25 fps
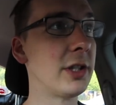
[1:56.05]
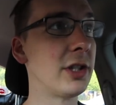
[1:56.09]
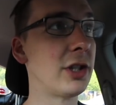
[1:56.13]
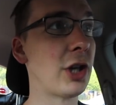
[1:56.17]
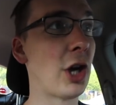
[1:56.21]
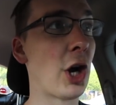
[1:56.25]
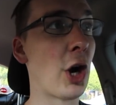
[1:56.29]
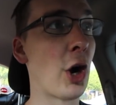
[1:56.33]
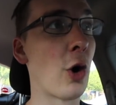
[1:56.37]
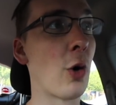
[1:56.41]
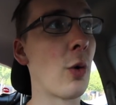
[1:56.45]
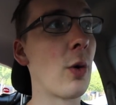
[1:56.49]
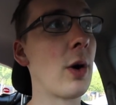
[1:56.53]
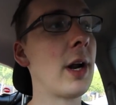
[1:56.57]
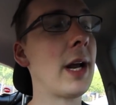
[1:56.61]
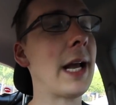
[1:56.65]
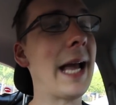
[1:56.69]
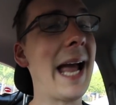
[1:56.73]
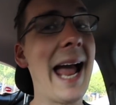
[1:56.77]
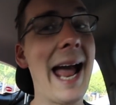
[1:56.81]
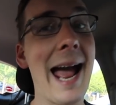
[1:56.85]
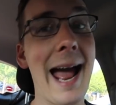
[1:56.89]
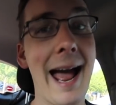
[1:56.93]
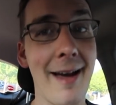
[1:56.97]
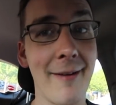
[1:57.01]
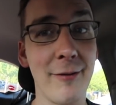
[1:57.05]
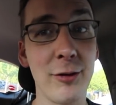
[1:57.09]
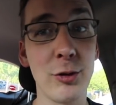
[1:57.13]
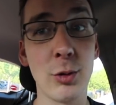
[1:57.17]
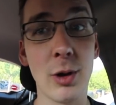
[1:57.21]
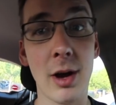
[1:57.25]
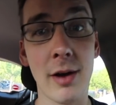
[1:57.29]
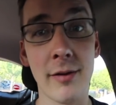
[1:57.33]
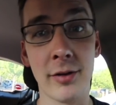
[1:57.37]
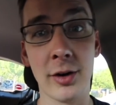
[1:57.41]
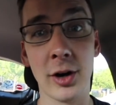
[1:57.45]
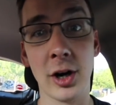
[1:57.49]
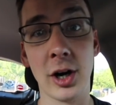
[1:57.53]
So have
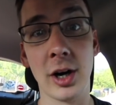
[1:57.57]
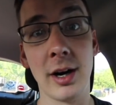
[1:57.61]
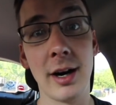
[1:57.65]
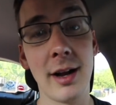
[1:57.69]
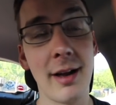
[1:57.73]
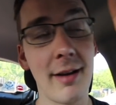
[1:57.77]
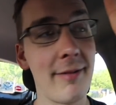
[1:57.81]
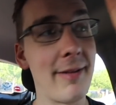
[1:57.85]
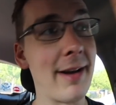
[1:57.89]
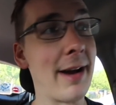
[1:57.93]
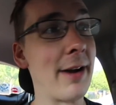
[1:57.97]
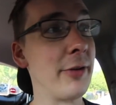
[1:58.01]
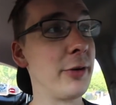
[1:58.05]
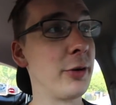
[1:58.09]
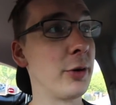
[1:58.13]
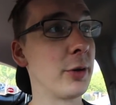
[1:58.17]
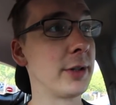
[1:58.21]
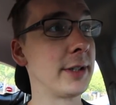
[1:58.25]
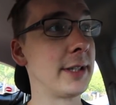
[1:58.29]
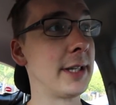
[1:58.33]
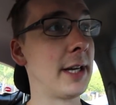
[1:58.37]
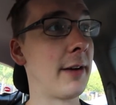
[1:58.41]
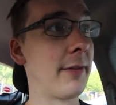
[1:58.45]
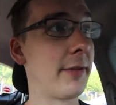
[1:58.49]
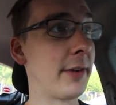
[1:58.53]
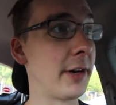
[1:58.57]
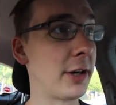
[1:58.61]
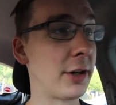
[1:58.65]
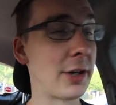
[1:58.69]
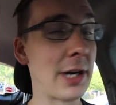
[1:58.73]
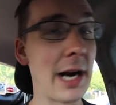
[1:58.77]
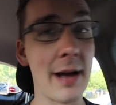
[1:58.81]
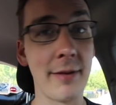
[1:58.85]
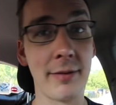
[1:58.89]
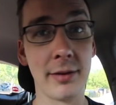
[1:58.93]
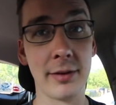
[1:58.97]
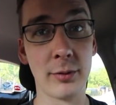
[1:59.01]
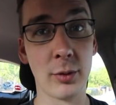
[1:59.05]
you ever found yourself in a
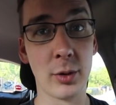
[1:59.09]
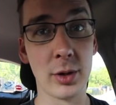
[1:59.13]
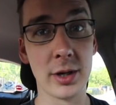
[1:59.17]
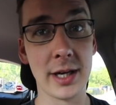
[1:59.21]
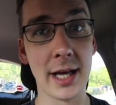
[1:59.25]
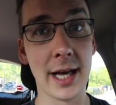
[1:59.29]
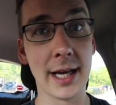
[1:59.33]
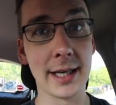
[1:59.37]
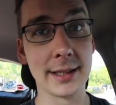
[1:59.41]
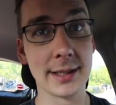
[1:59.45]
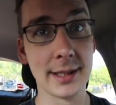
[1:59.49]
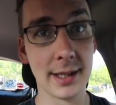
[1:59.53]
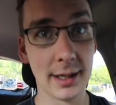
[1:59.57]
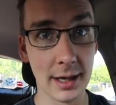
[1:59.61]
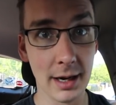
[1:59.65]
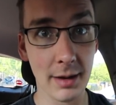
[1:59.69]
traffic vortex?